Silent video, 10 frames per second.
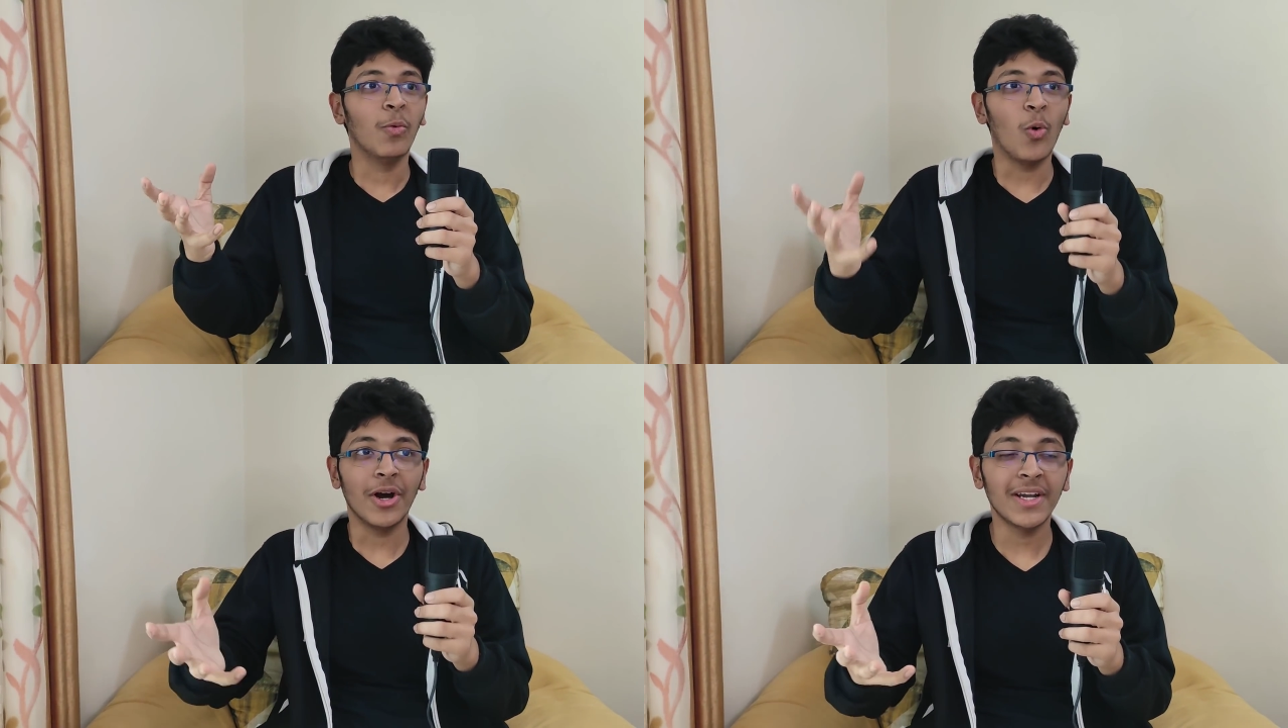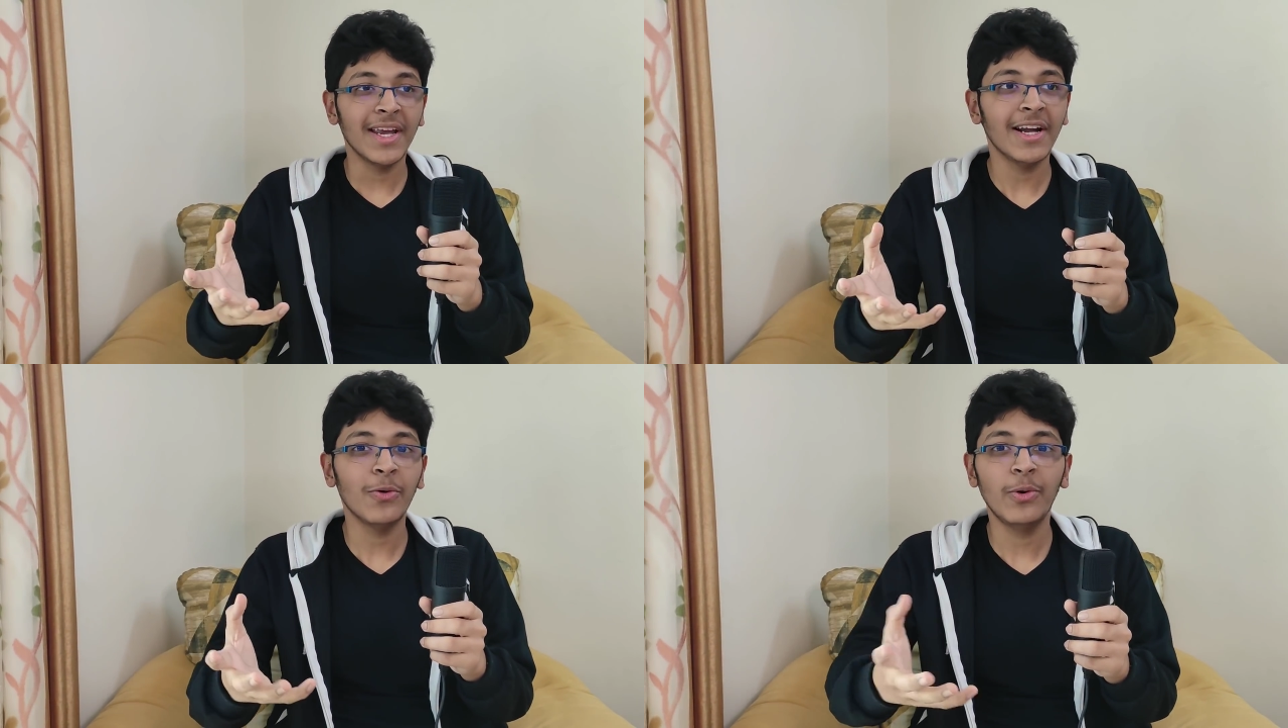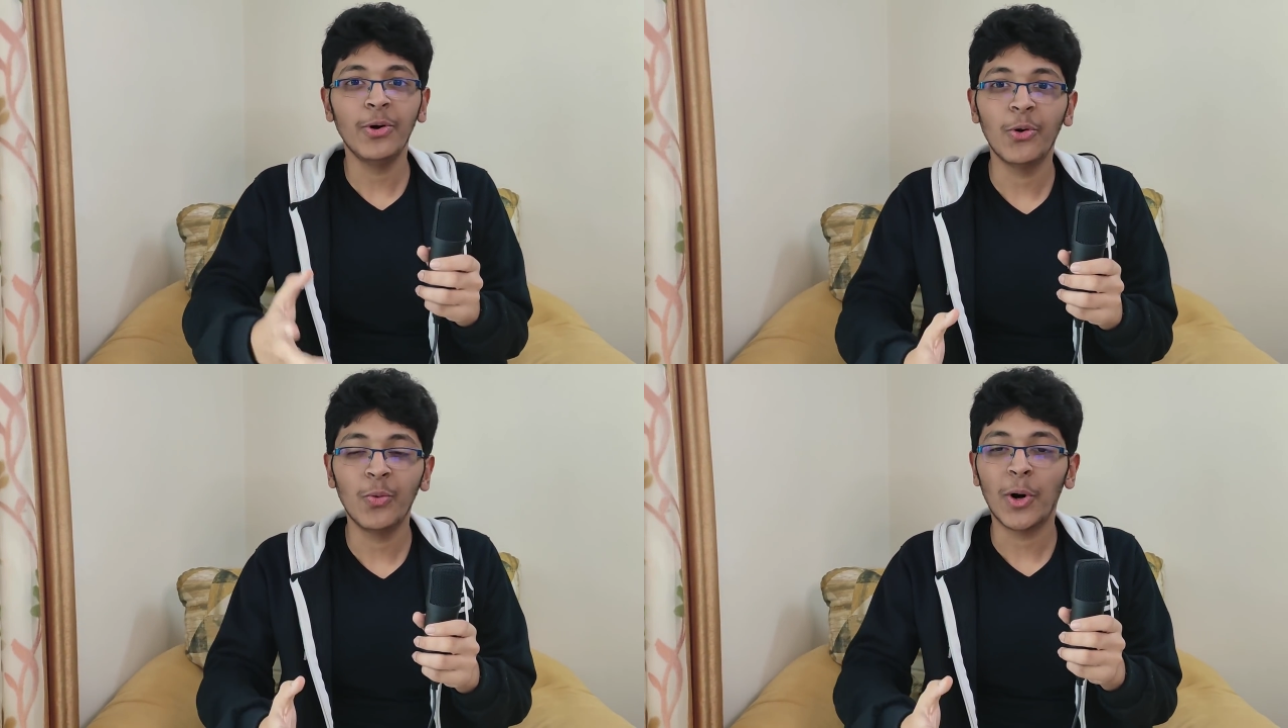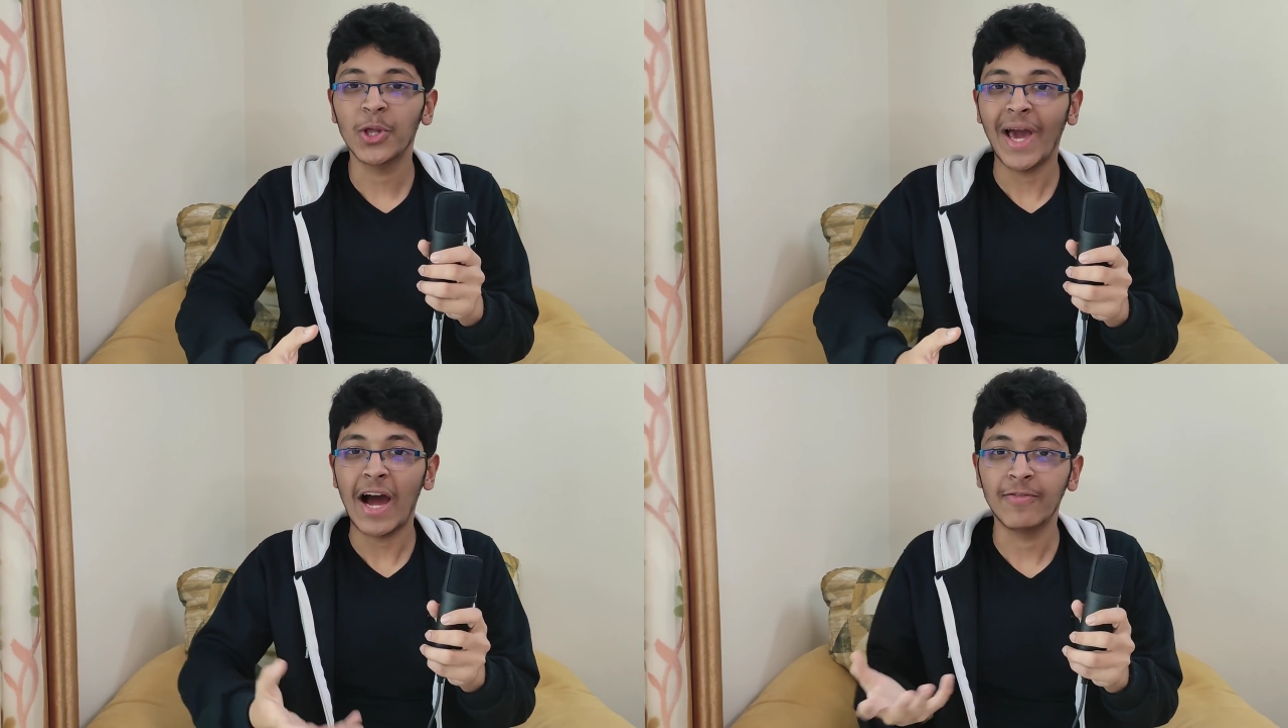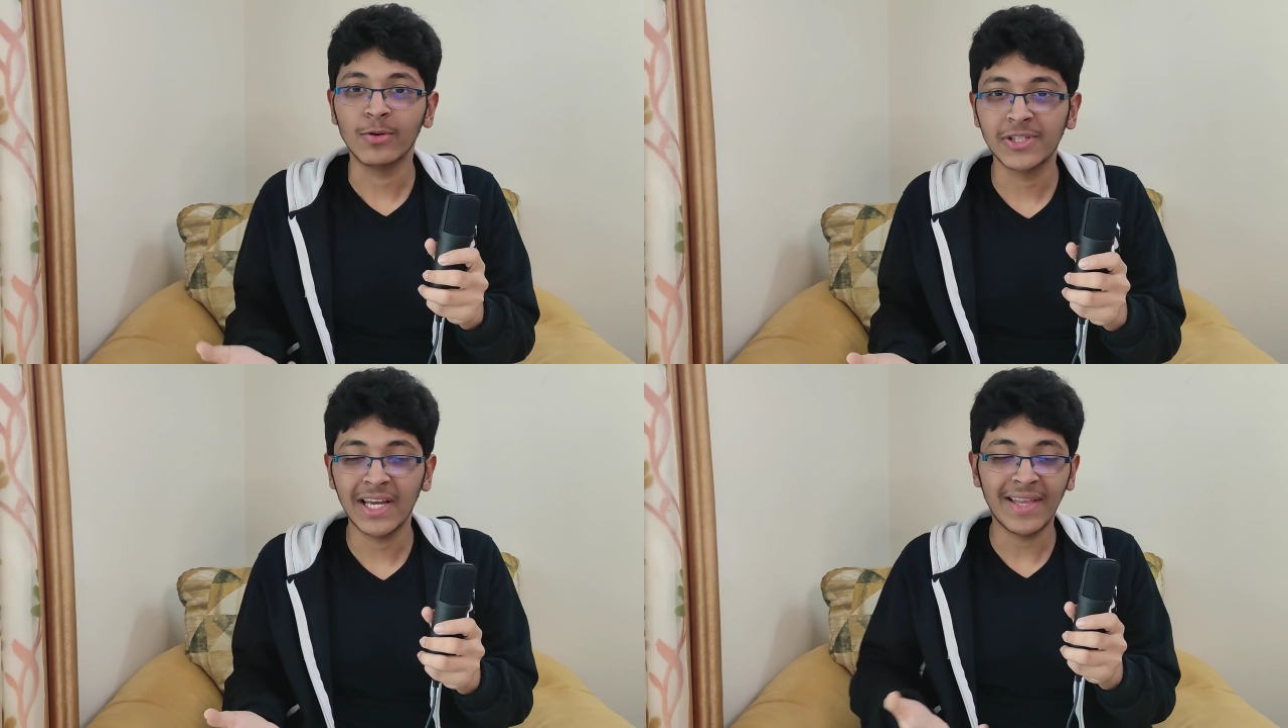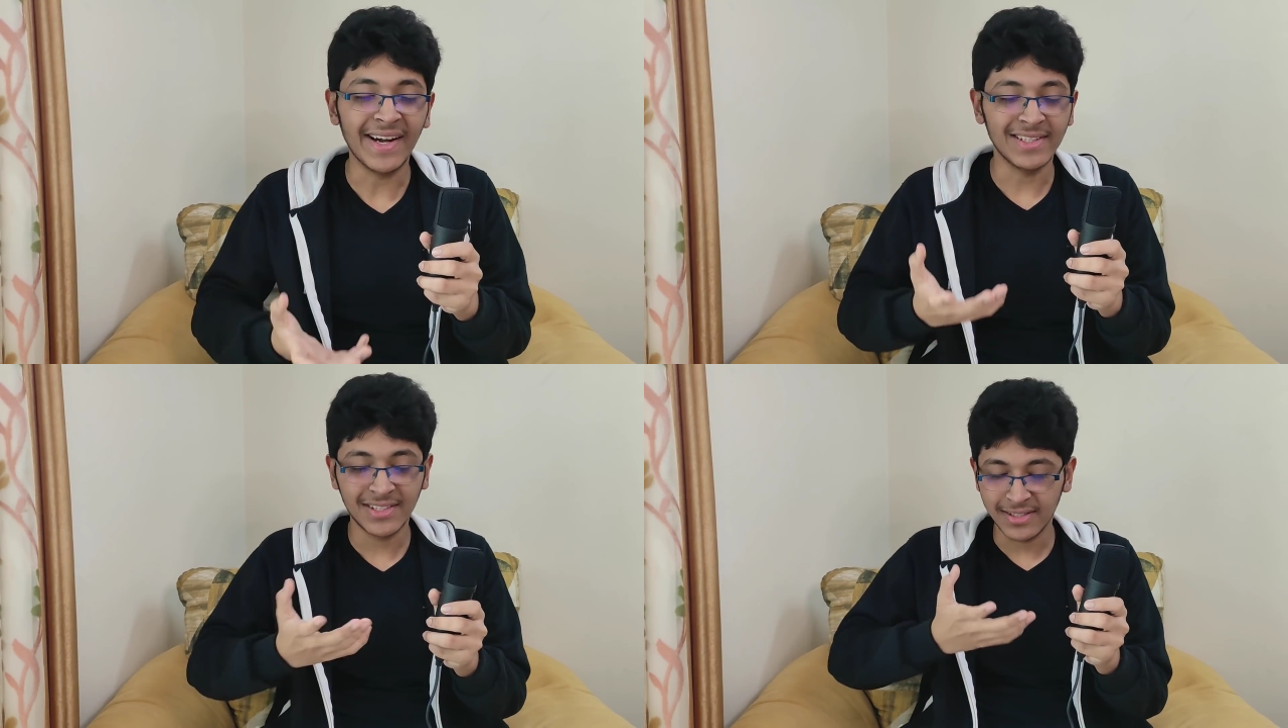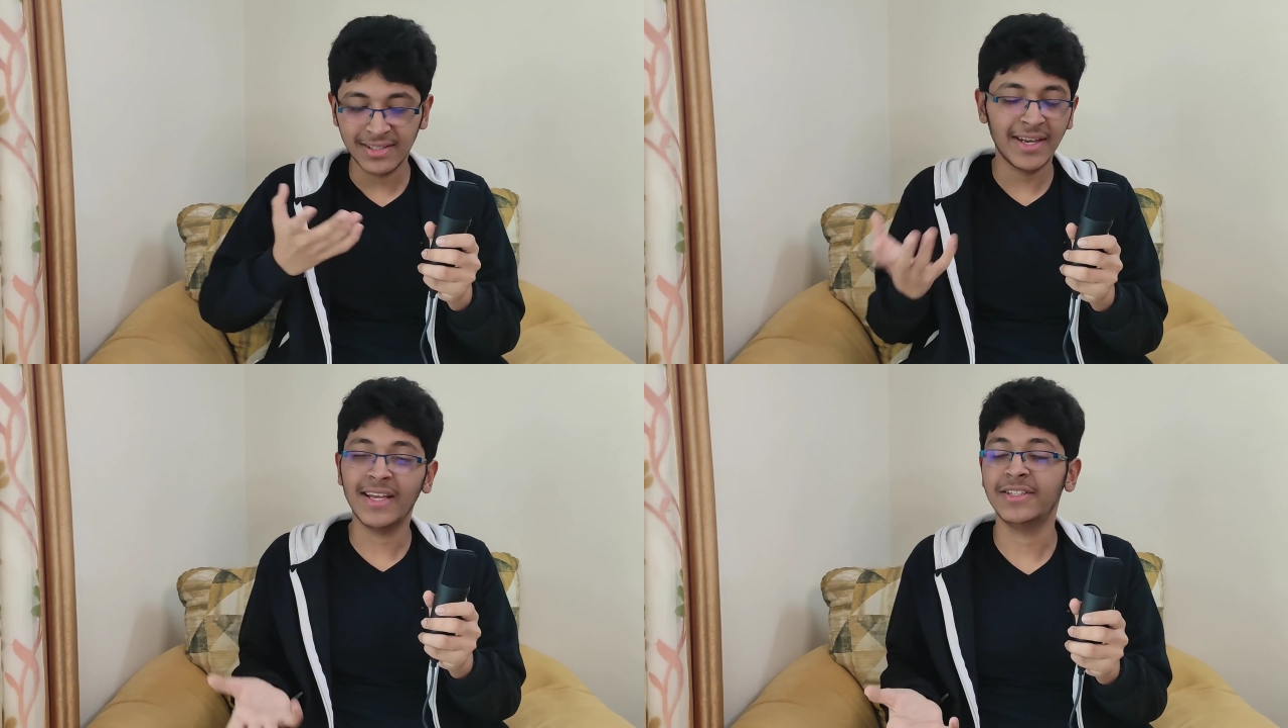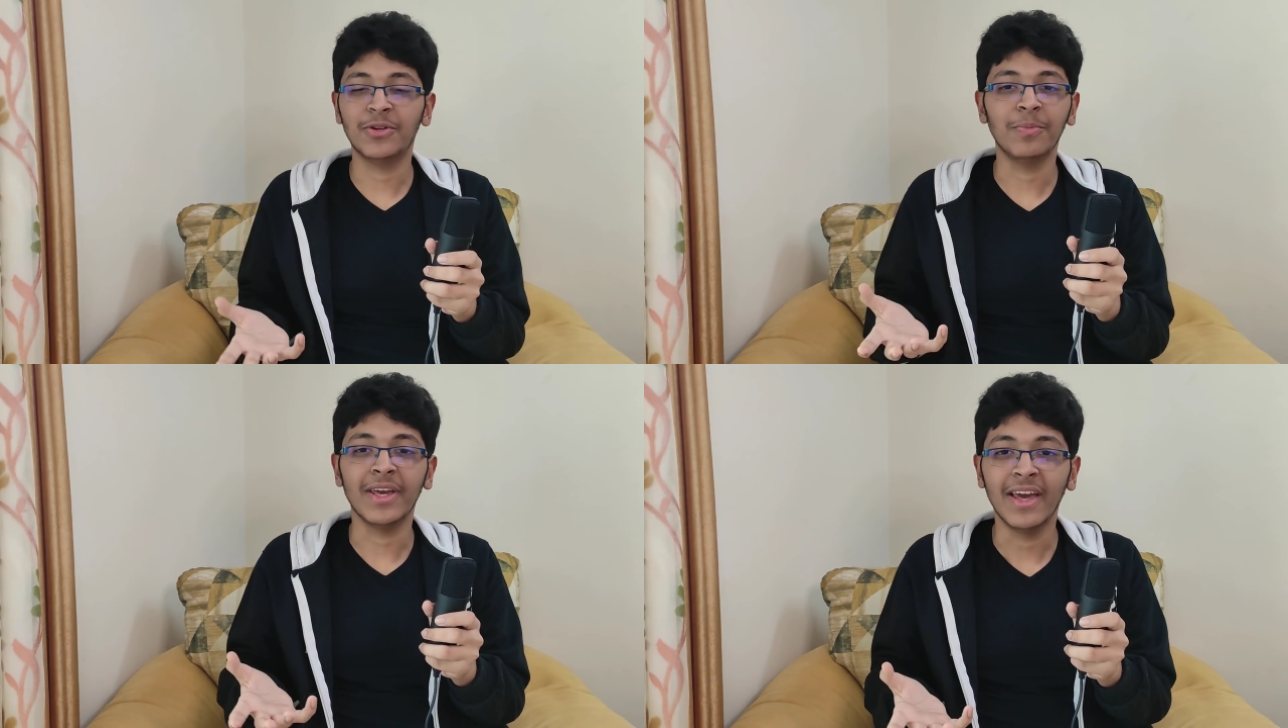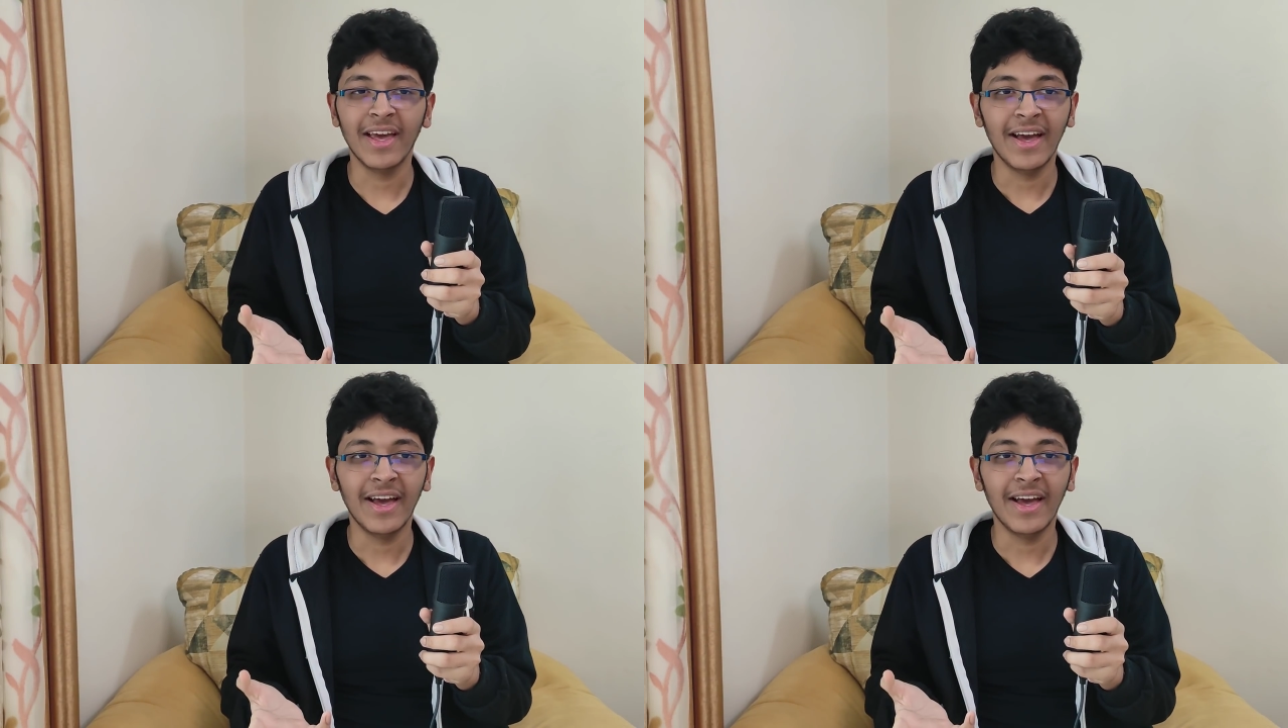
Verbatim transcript: wanting to know what you have to say that is just crazy to me